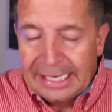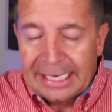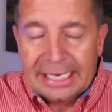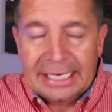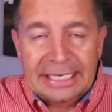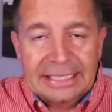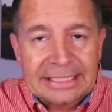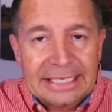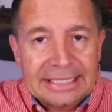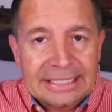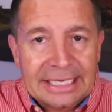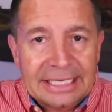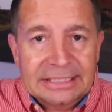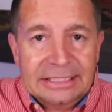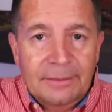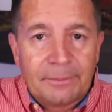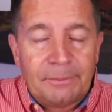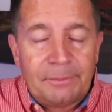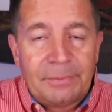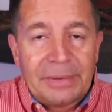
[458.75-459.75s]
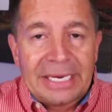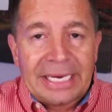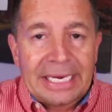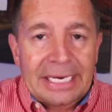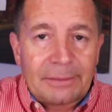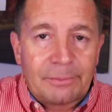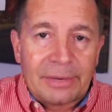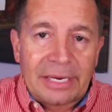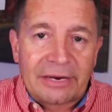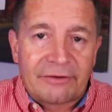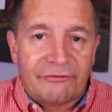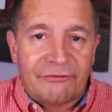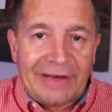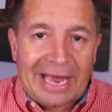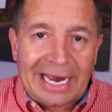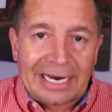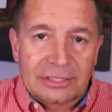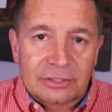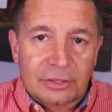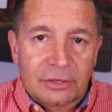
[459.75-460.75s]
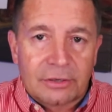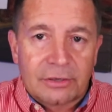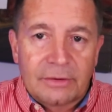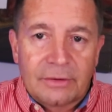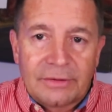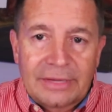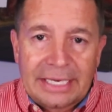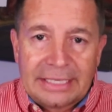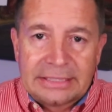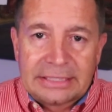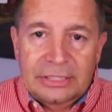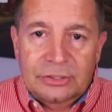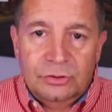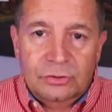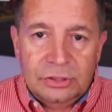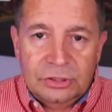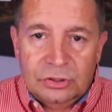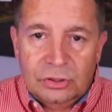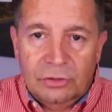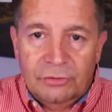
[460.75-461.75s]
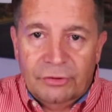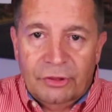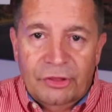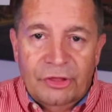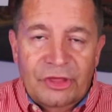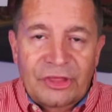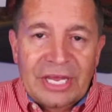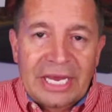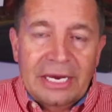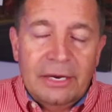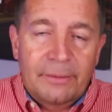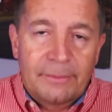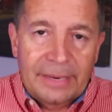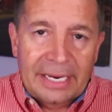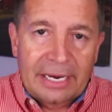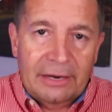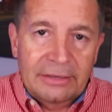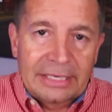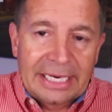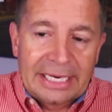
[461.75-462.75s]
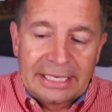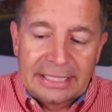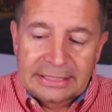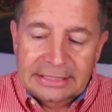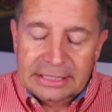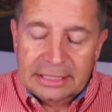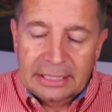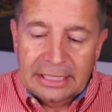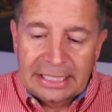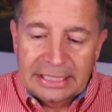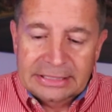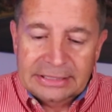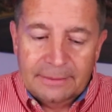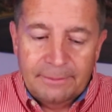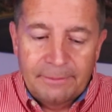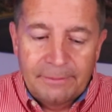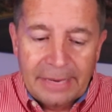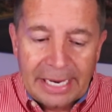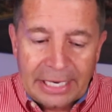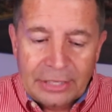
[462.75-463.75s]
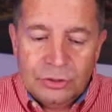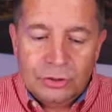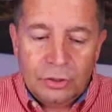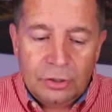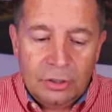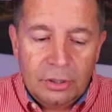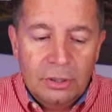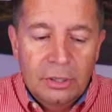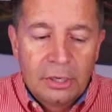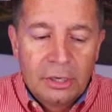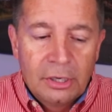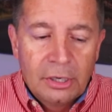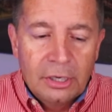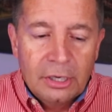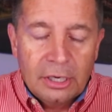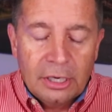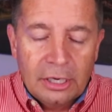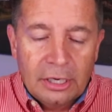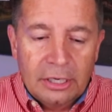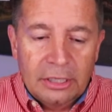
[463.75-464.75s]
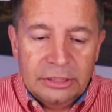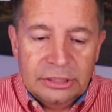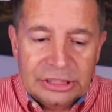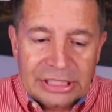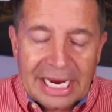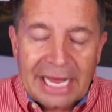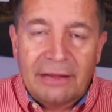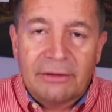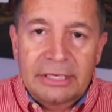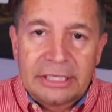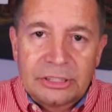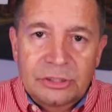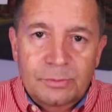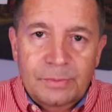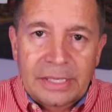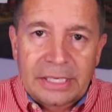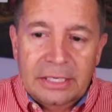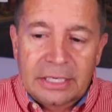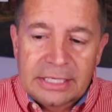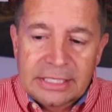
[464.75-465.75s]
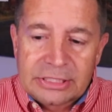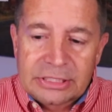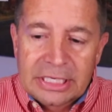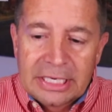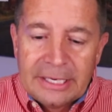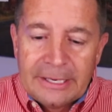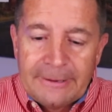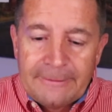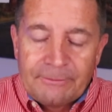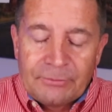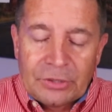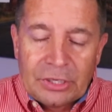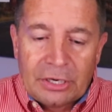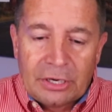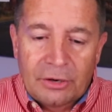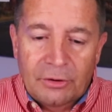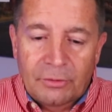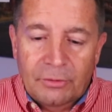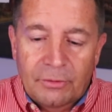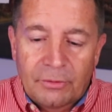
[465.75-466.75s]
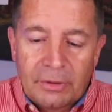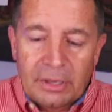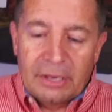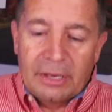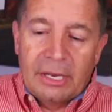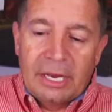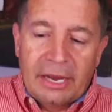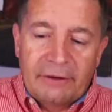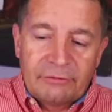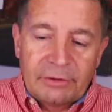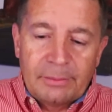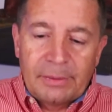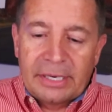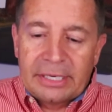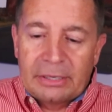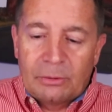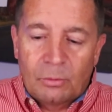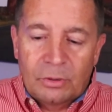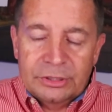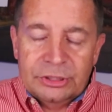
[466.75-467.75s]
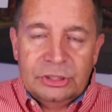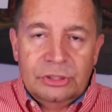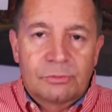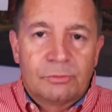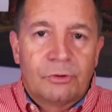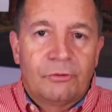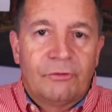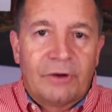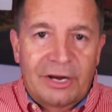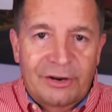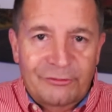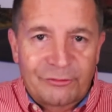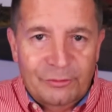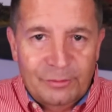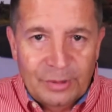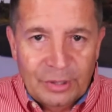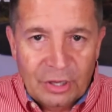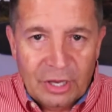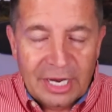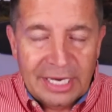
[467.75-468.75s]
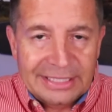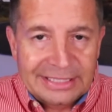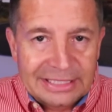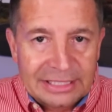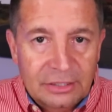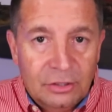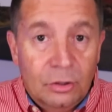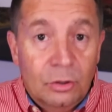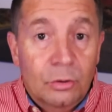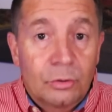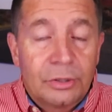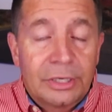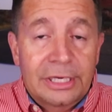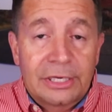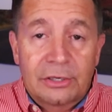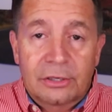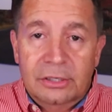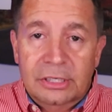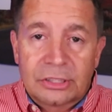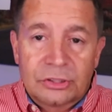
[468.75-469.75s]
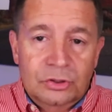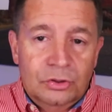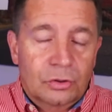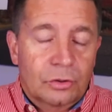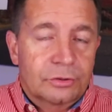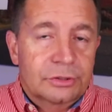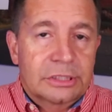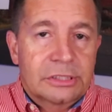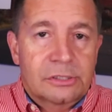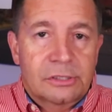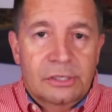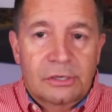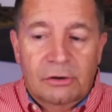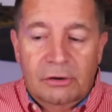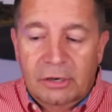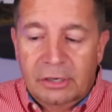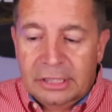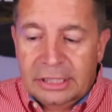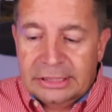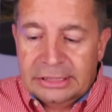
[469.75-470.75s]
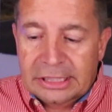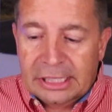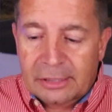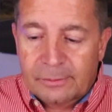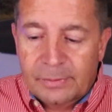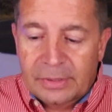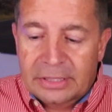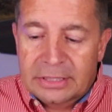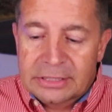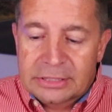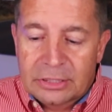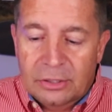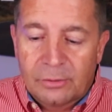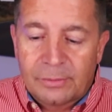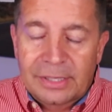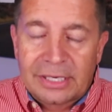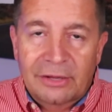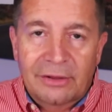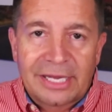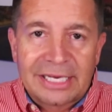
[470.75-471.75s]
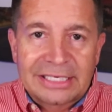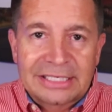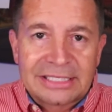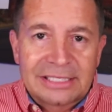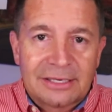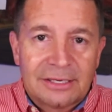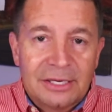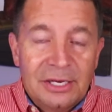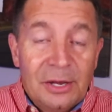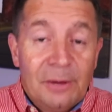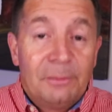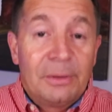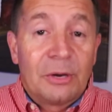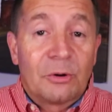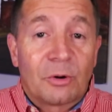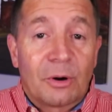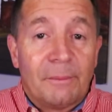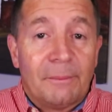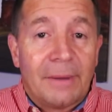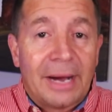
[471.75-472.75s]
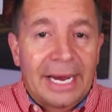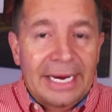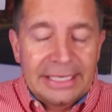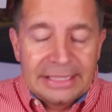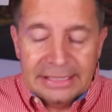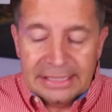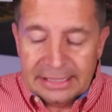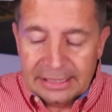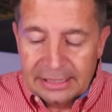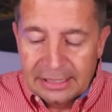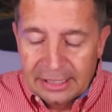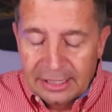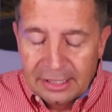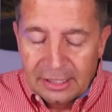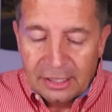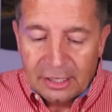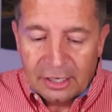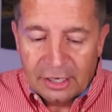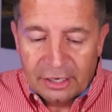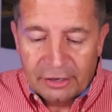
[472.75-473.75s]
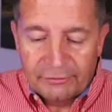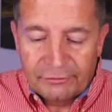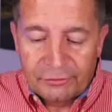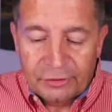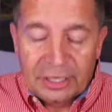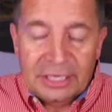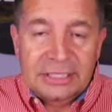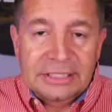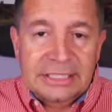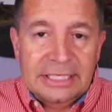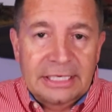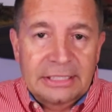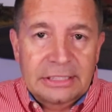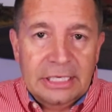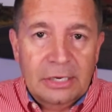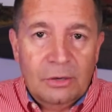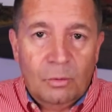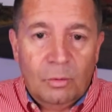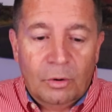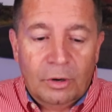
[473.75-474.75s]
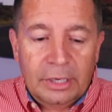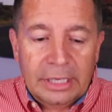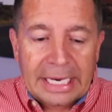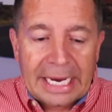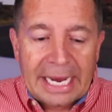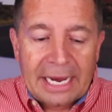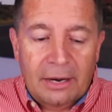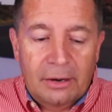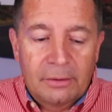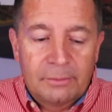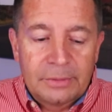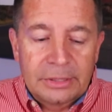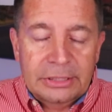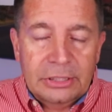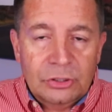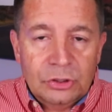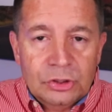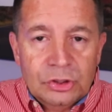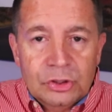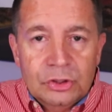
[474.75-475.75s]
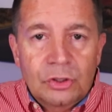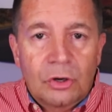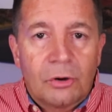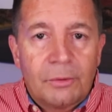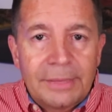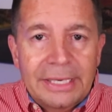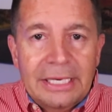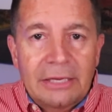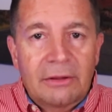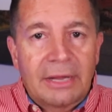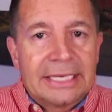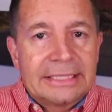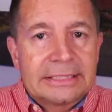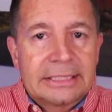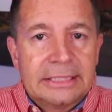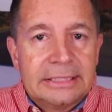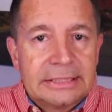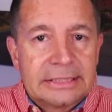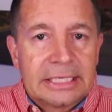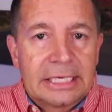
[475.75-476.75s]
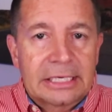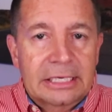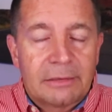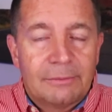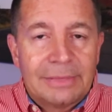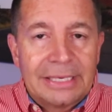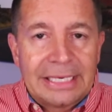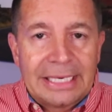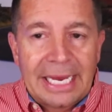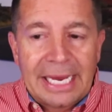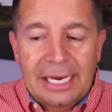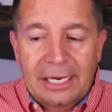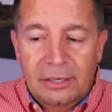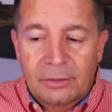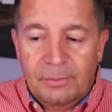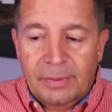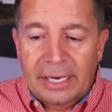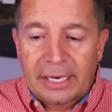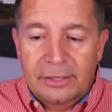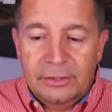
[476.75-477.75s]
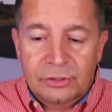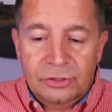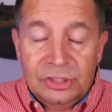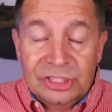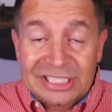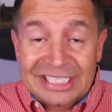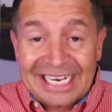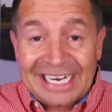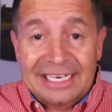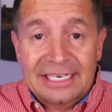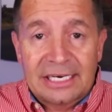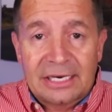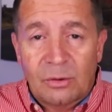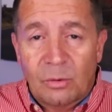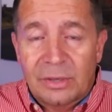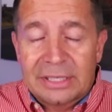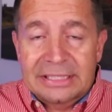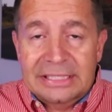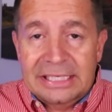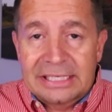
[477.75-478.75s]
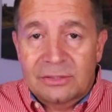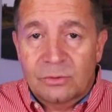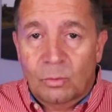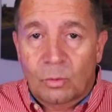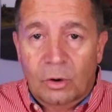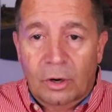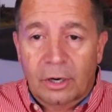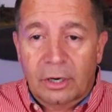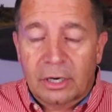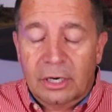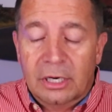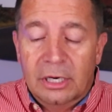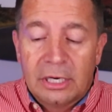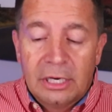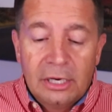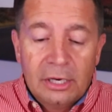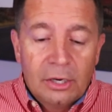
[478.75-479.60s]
And I think that's a big big factor that districts don't think about, and it's a it's a major uh, challenge because you know everybody wants to move on from a loss, including your consultant or your architect, because nobody likes to be reminded of things that didn't work out. But there's so many lessons that can be gained by understanding what didn't work,